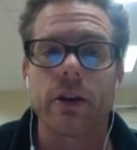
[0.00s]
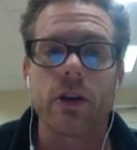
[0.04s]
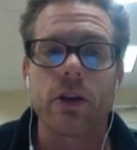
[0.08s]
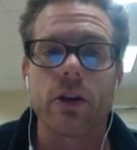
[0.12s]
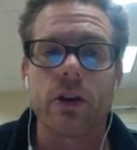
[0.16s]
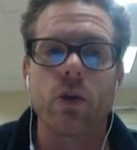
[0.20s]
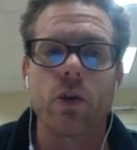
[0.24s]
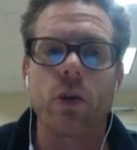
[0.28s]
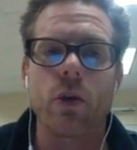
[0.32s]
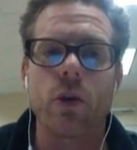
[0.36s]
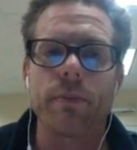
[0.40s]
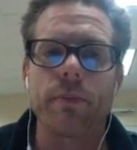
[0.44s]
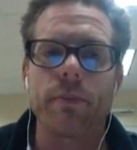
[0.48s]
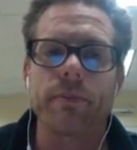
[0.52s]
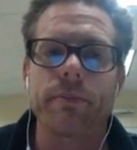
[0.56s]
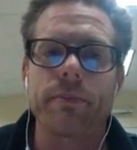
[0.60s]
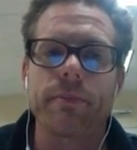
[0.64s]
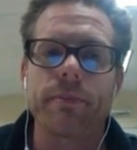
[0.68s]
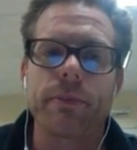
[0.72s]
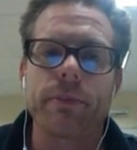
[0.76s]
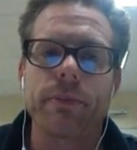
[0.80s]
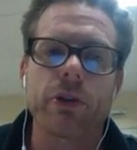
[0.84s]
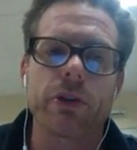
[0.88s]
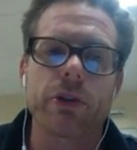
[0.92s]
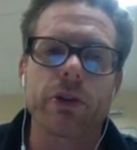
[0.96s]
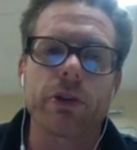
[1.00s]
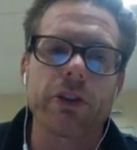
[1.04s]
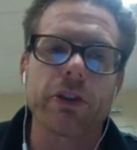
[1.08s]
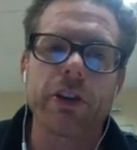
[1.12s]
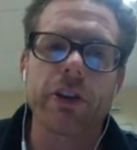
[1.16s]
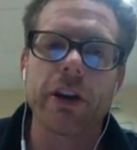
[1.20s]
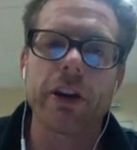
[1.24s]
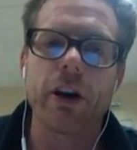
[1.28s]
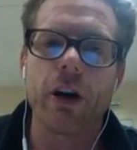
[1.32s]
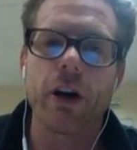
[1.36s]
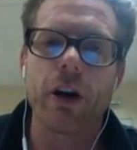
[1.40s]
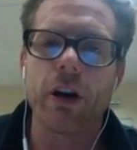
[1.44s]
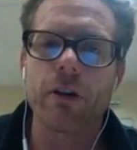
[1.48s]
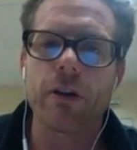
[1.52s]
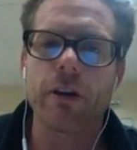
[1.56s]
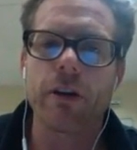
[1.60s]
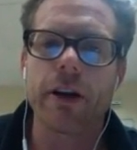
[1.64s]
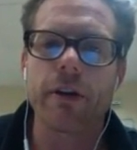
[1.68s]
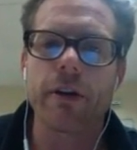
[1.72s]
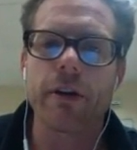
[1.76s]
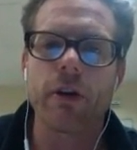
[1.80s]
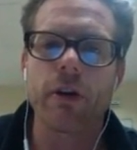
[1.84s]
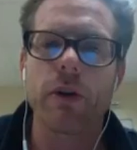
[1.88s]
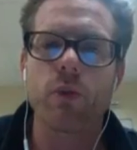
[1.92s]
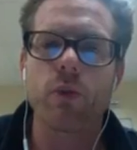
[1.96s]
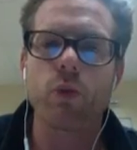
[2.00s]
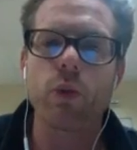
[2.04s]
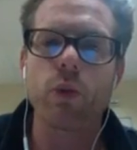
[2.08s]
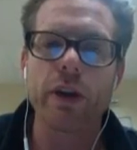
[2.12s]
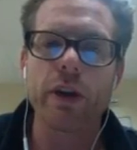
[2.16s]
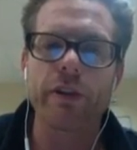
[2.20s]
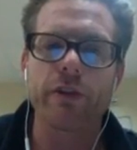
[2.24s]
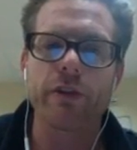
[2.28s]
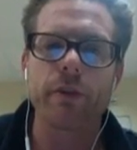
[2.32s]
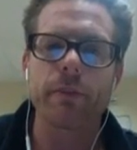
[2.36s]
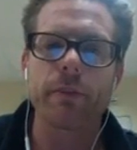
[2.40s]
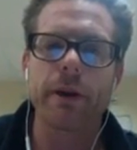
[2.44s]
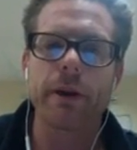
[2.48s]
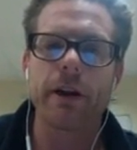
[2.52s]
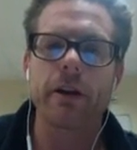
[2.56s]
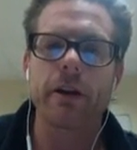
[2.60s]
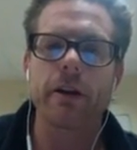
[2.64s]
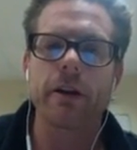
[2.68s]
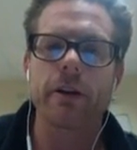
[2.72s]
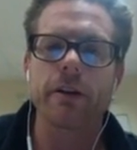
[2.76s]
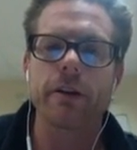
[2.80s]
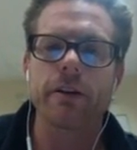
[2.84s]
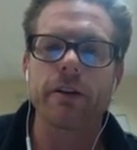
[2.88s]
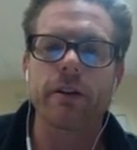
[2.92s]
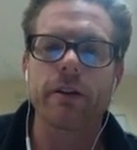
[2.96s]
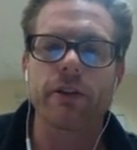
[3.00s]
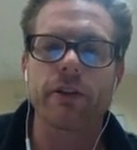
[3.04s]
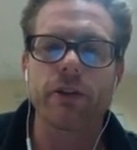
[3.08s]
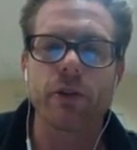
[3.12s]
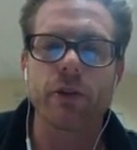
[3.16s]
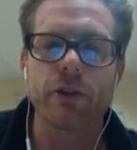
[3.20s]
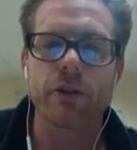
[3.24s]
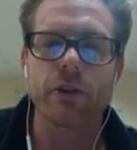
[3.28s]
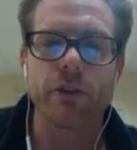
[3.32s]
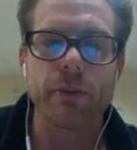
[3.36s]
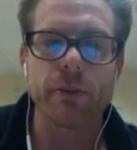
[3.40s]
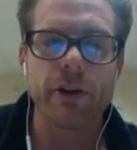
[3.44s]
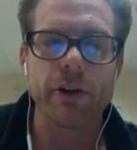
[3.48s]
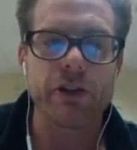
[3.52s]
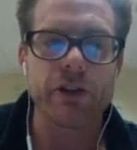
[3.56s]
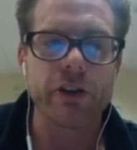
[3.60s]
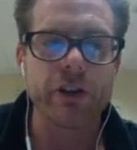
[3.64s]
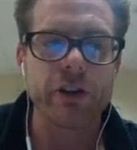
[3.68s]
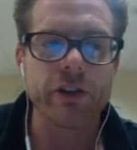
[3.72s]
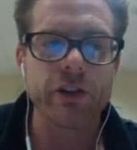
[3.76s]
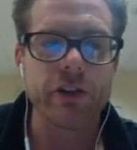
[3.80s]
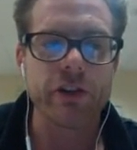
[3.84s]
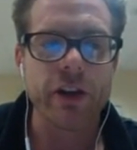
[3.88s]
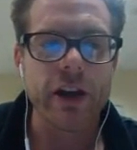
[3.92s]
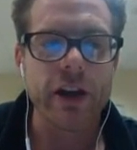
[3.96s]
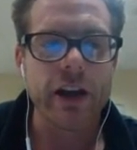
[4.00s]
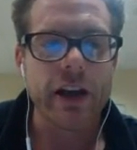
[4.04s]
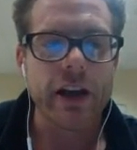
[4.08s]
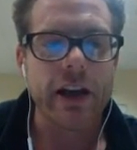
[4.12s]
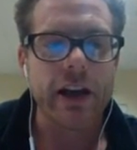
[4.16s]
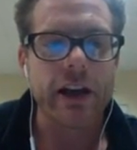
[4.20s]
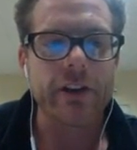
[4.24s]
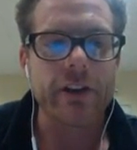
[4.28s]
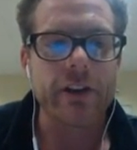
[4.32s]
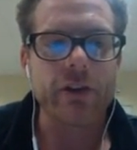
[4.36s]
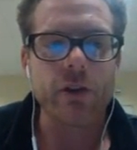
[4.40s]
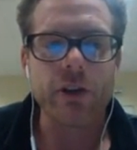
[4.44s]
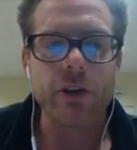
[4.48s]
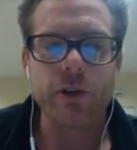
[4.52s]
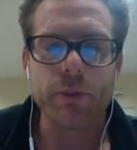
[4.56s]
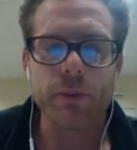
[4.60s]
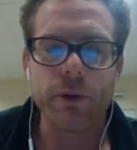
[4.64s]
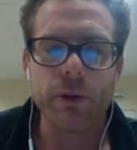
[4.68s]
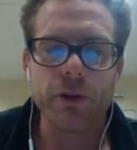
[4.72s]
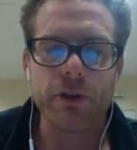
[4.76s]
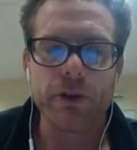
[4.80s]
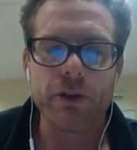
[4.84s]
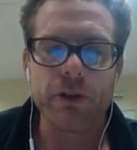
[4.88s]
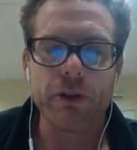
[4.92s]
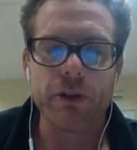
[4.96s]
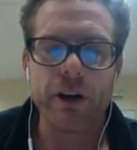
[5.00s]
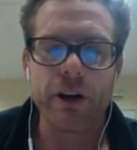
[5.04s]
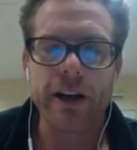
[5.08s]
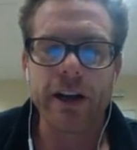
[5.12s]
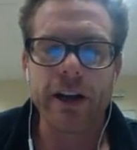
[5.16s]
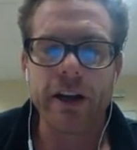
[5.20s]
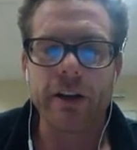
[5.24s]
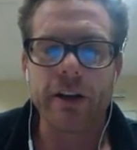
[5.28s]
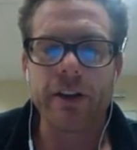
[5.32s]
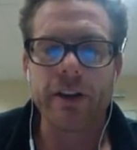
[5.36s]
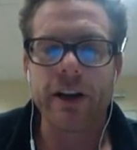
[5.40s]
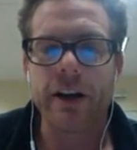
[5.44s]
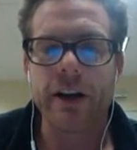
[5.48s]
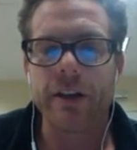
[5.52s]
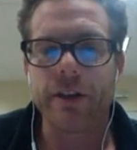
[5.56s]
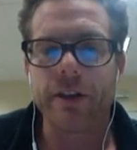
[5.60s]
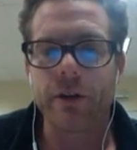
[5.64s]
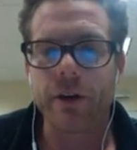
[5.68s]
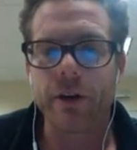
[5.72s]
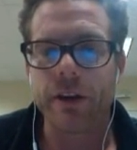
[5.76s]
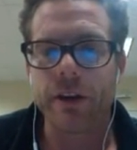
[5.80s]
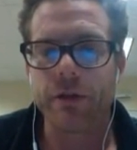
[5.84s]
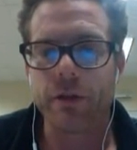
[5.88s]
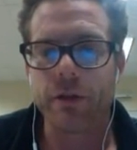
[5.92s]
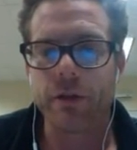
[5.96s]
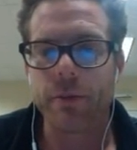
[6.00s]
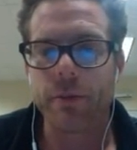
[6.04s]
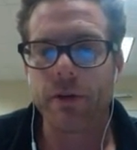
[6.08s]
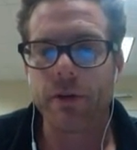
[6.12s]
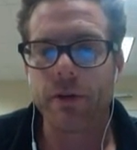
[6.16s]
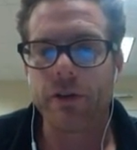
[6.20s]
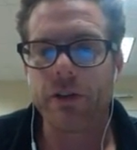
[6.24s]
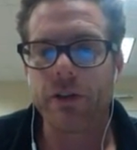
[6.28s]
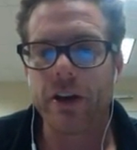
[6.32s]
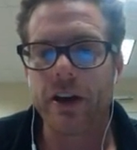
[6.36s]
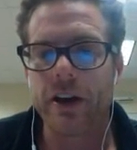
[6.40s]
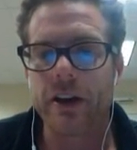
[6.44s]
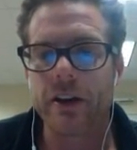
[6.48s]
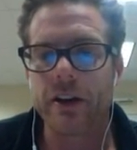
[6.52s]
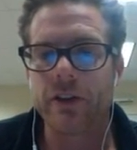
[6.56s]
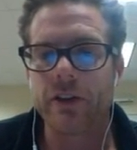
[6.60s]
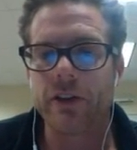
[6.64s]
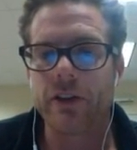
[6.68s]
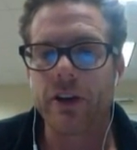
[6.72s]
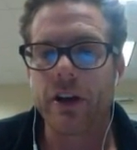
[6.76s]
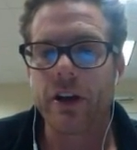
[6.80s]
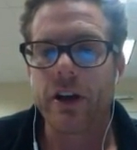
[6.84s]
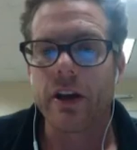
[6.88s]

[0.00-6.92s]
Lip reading: Cool. So it's going to say, all right, we have compared student submissions. And so this person right here, they got a 33%.